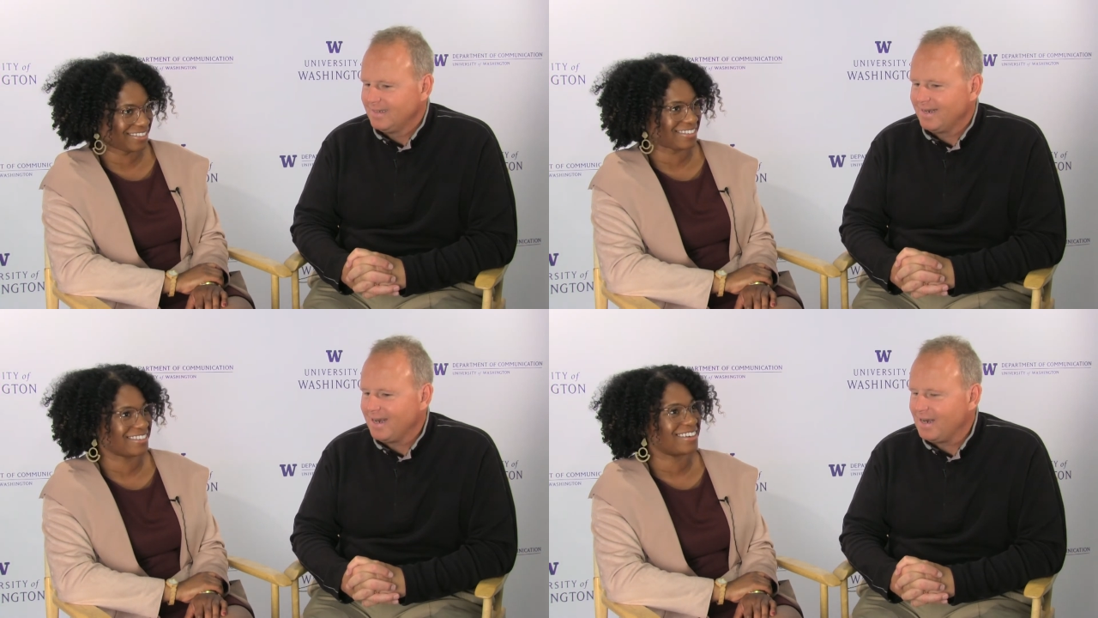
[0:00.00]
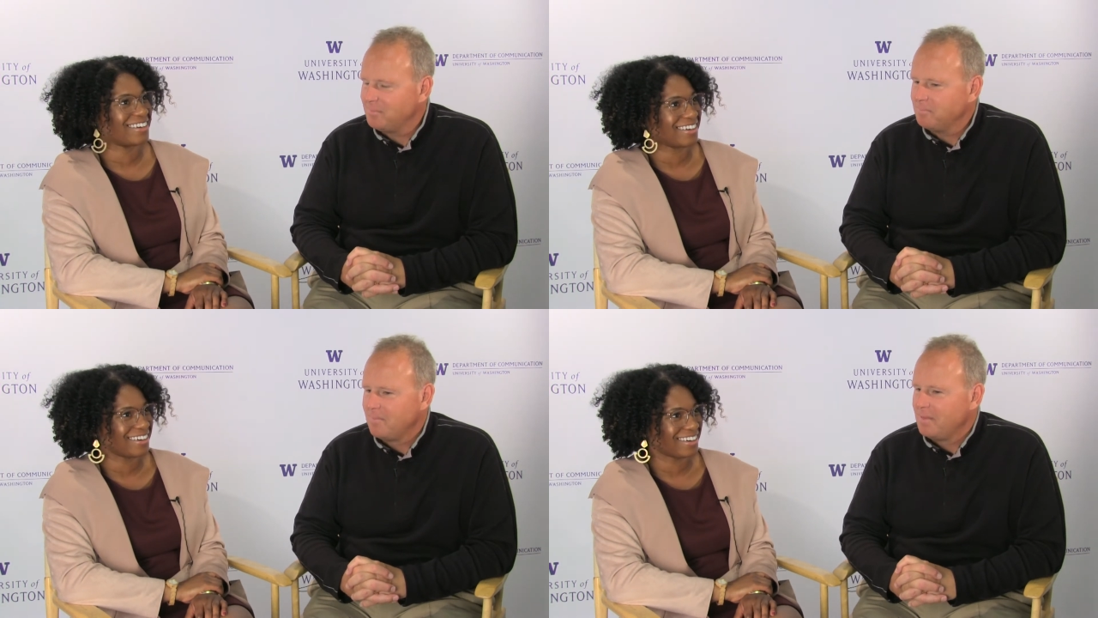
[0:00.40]

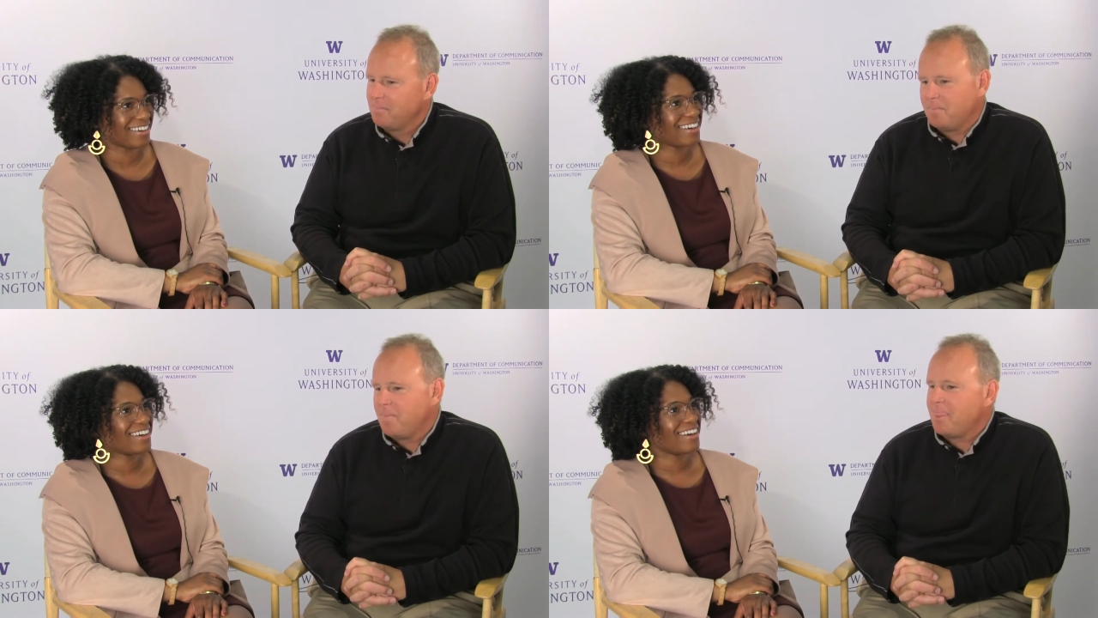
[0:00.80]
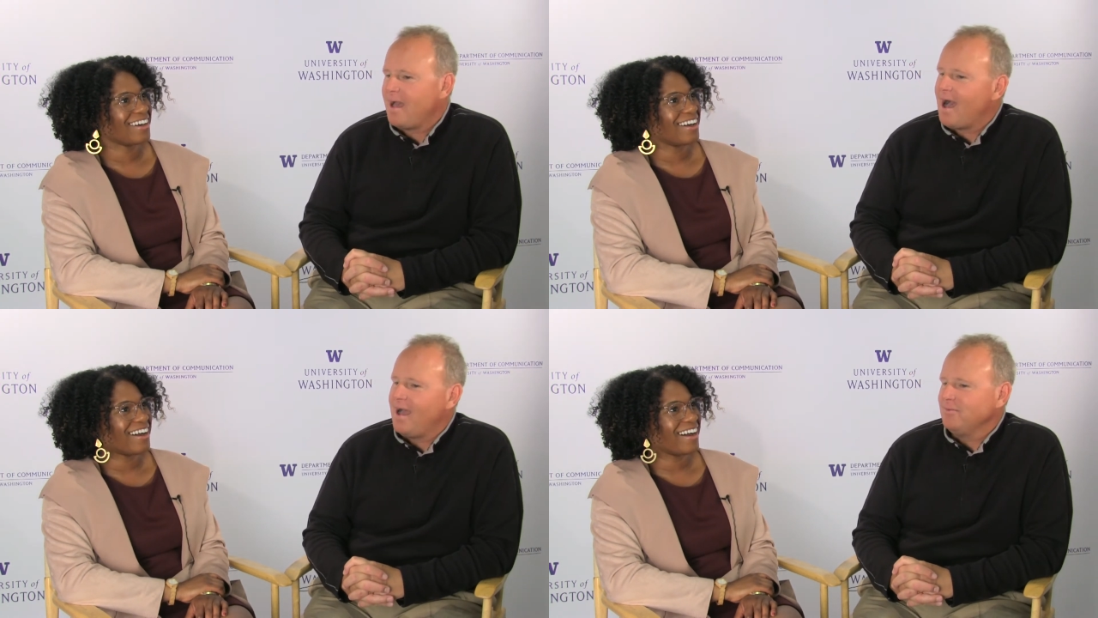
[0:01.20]
Speaker 1: um,
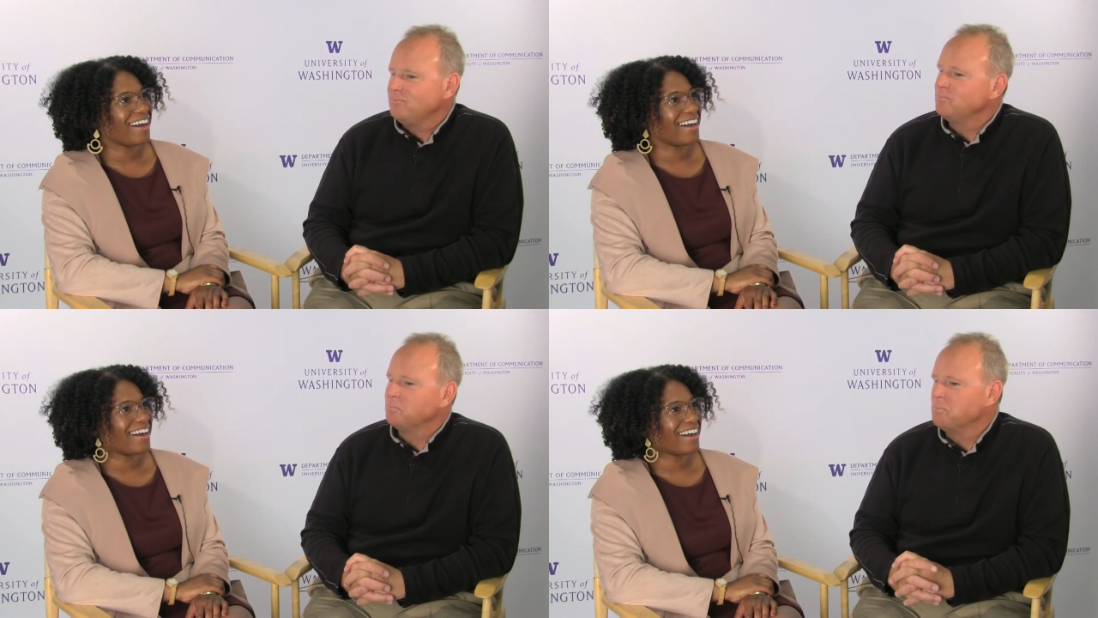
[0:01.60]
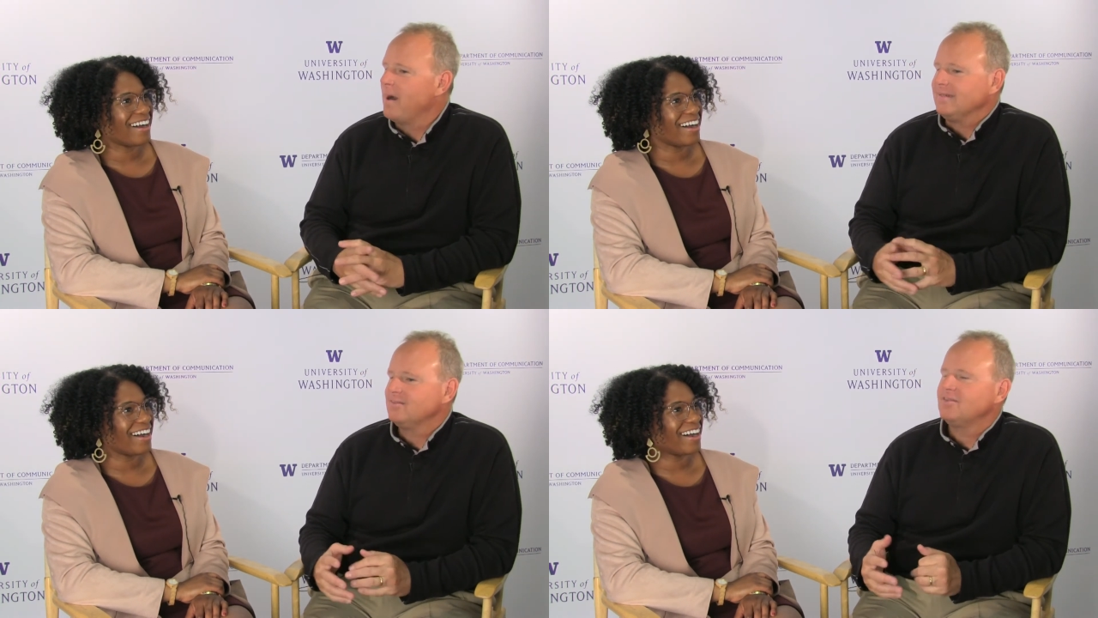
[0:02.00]
I might.